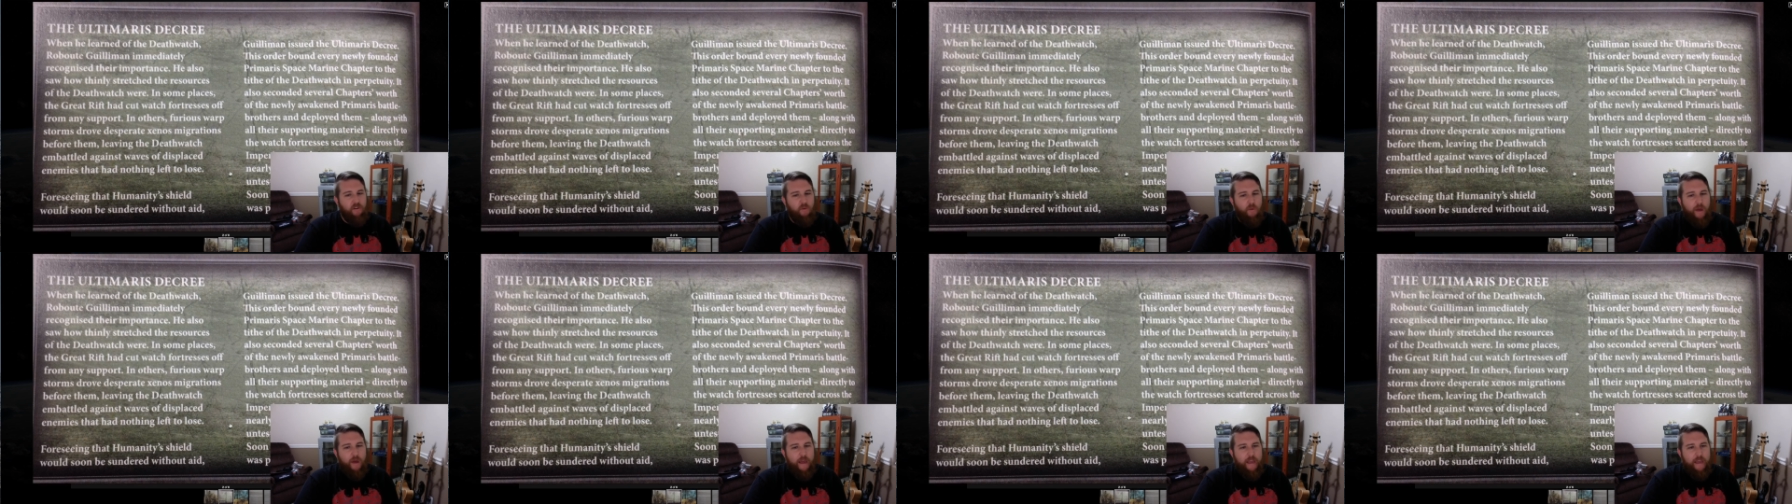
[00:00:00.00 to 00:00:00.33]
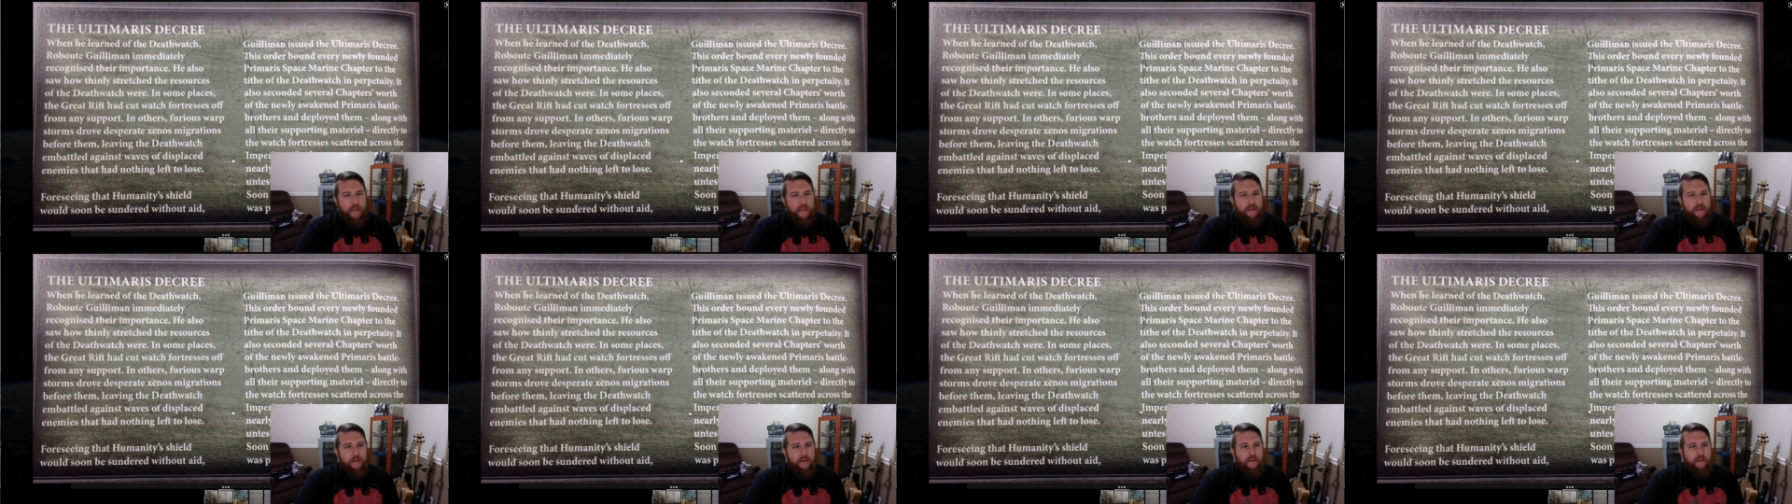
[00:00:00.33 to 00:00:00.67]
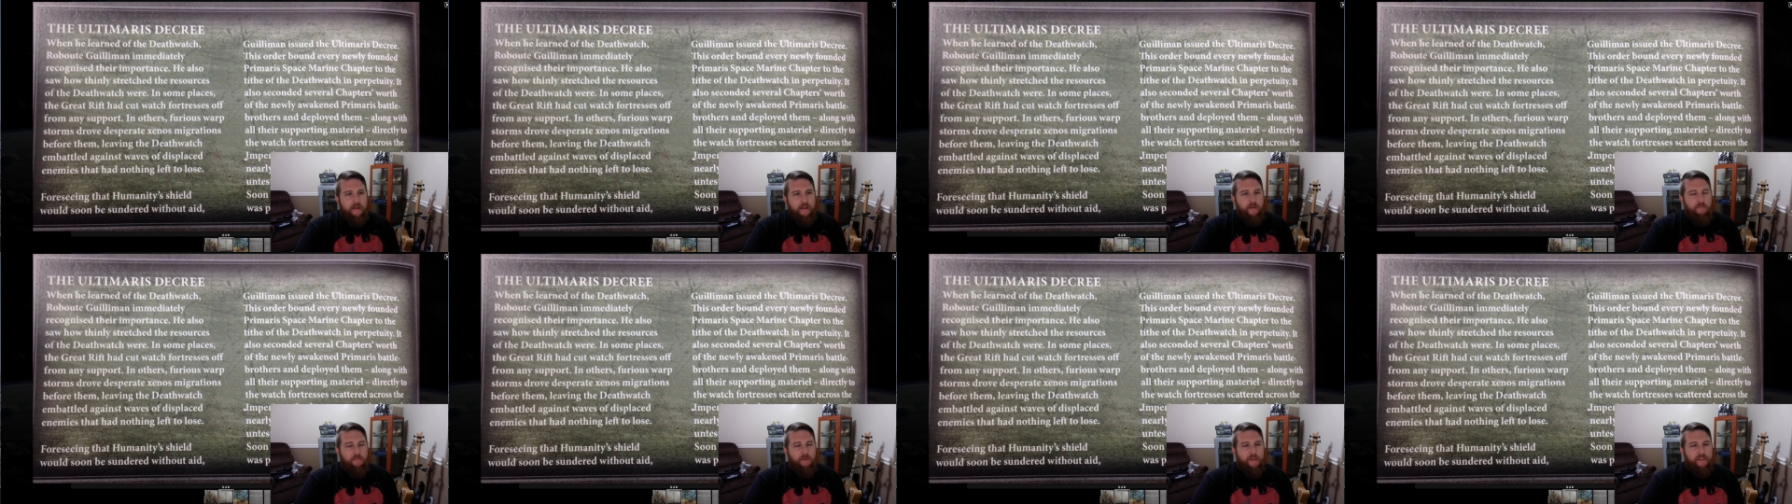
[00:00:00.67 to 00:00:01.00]
way,
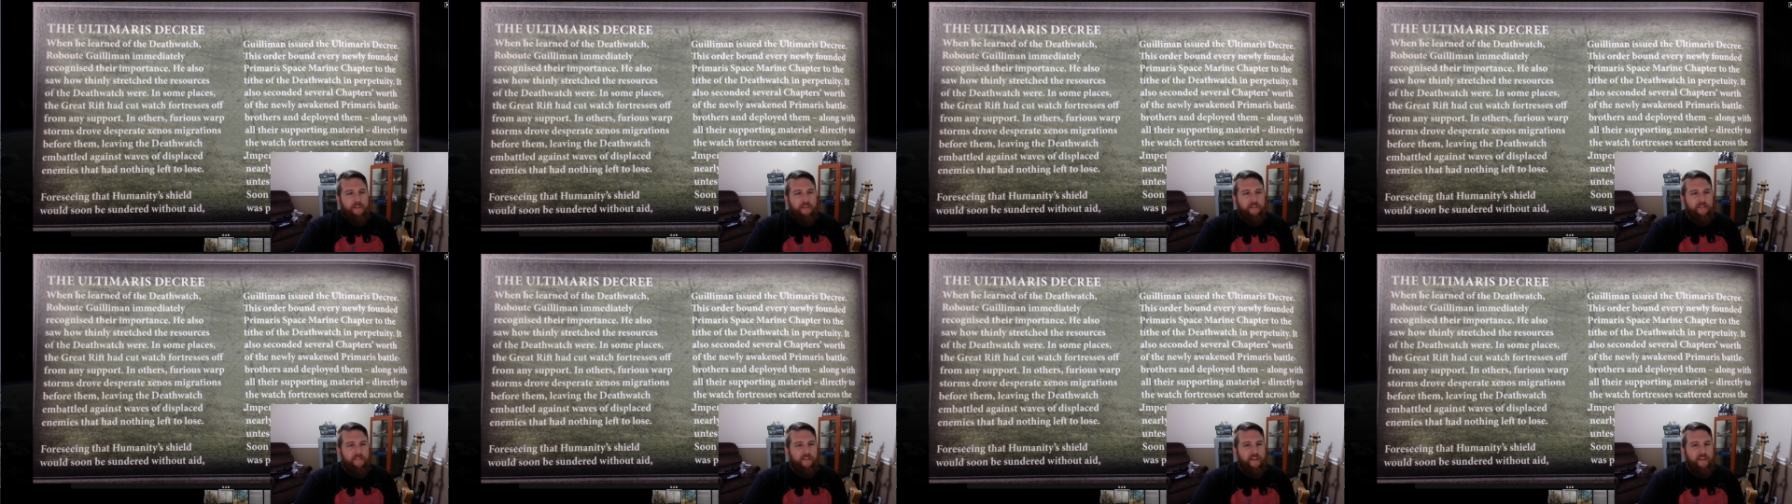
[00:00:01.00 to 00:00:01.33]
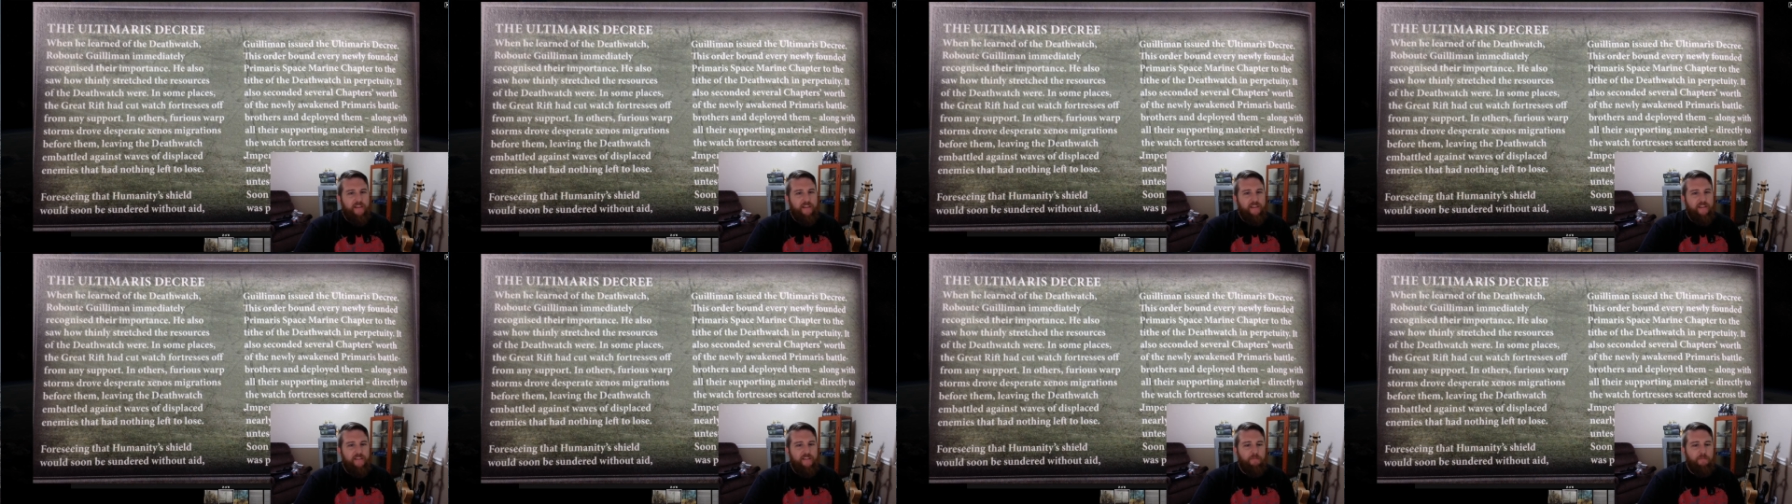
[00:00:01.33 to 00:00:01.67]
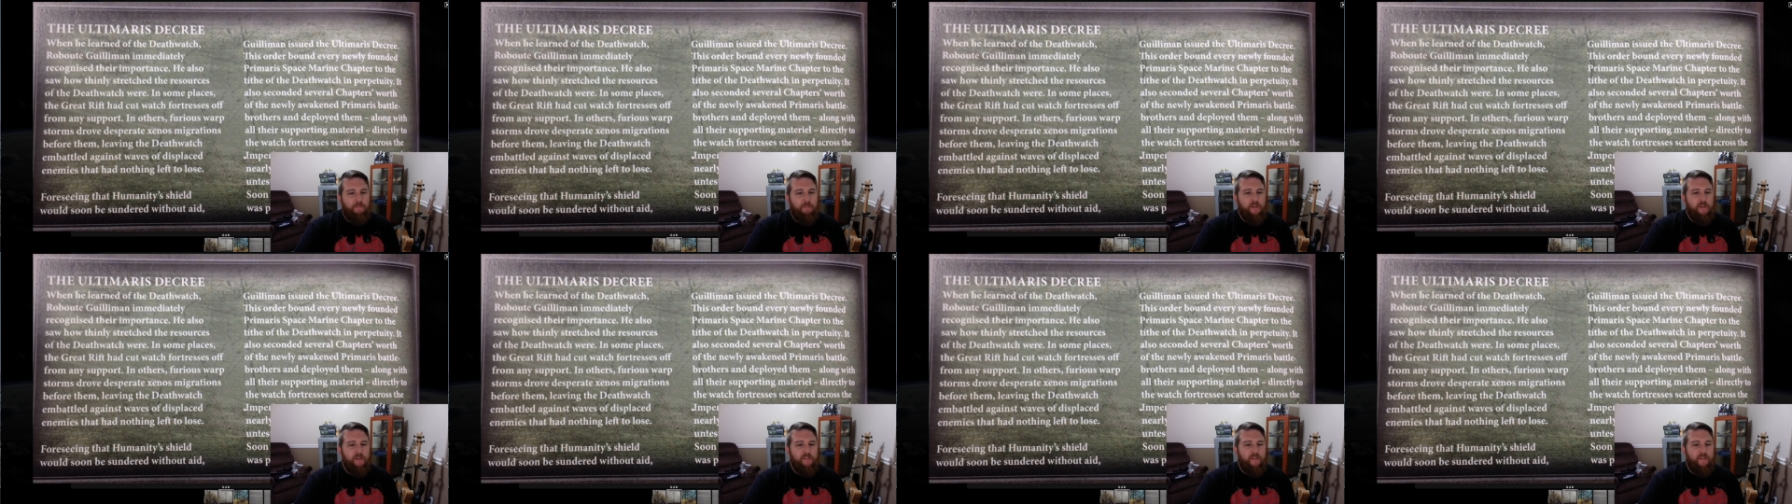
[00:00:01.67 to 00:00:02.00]
but this at least
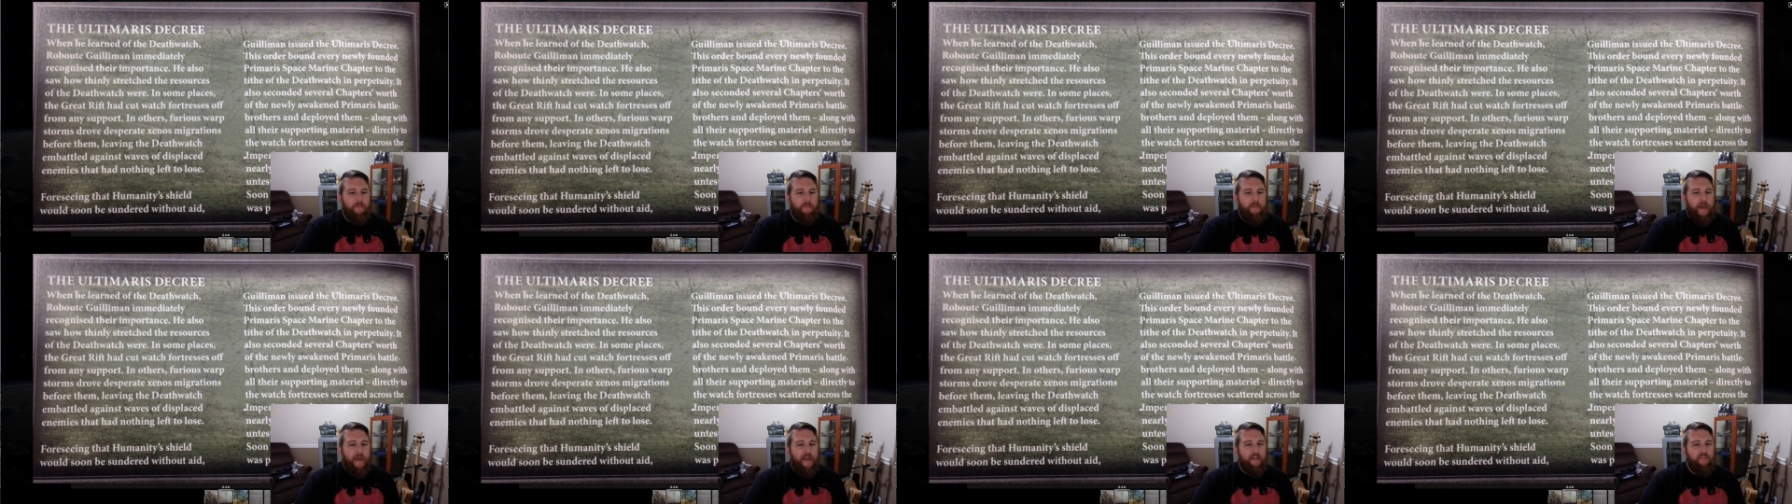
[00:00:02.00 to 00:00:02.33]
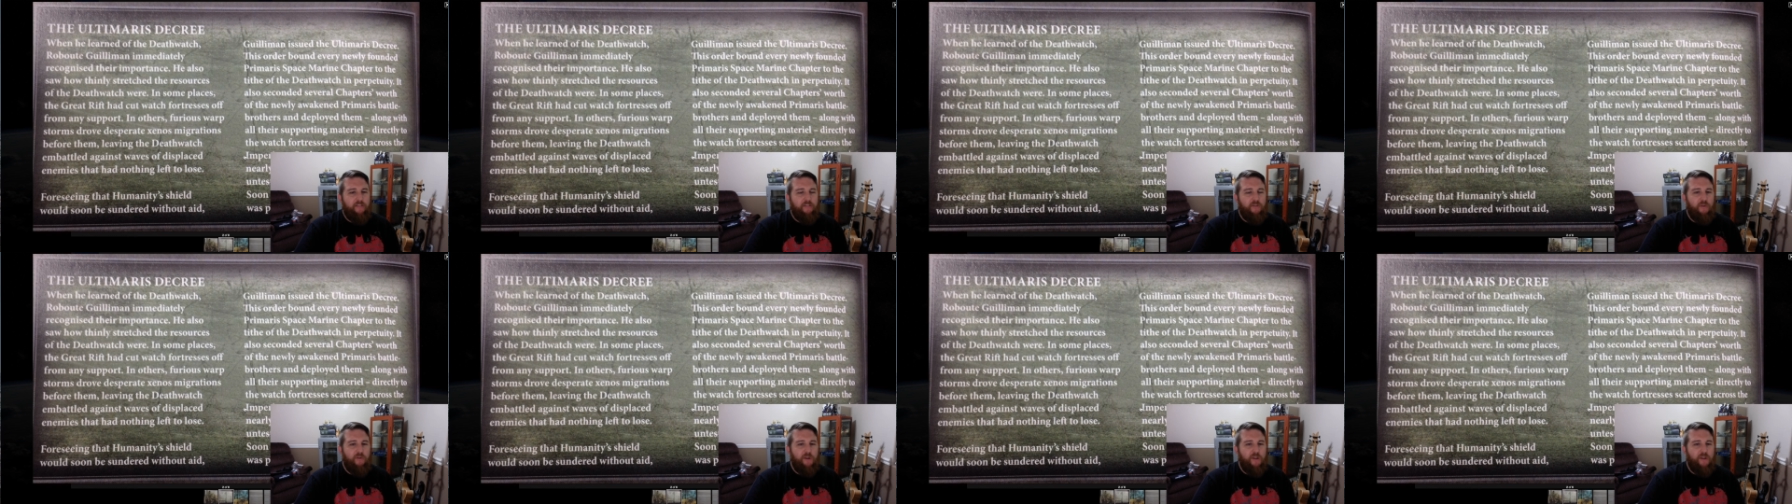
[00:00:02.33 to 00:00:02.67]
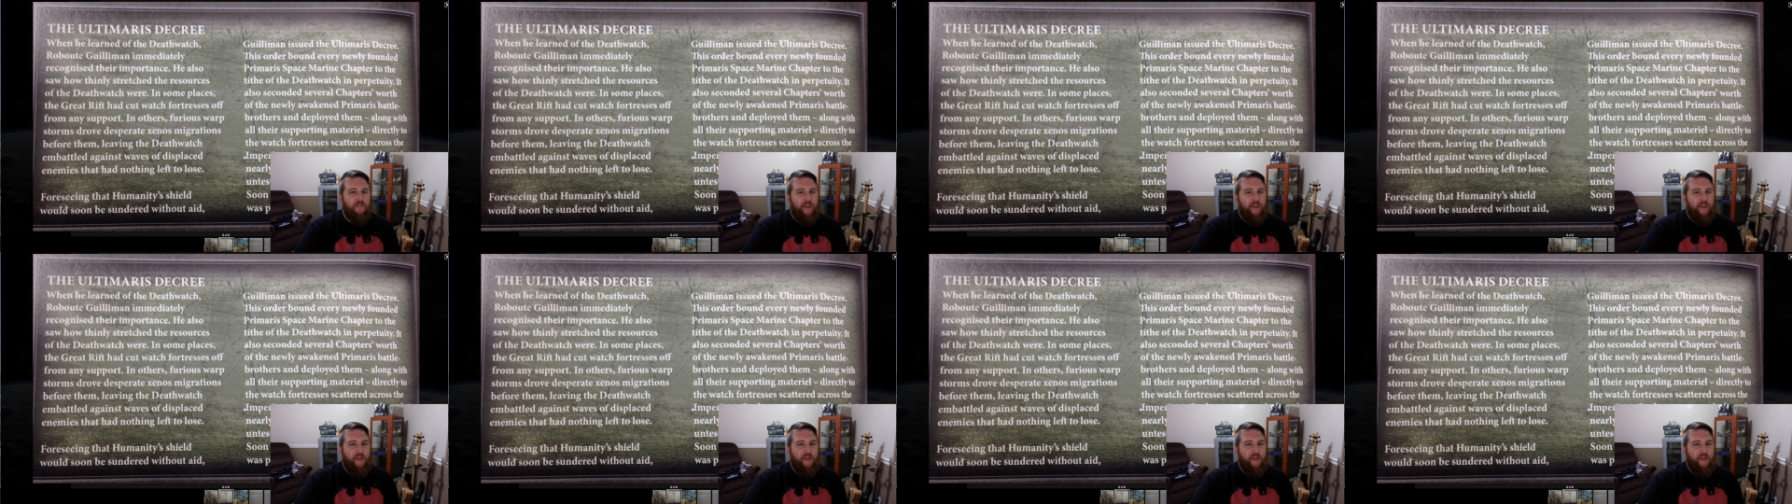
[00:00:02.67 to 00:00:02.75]
builds the backstory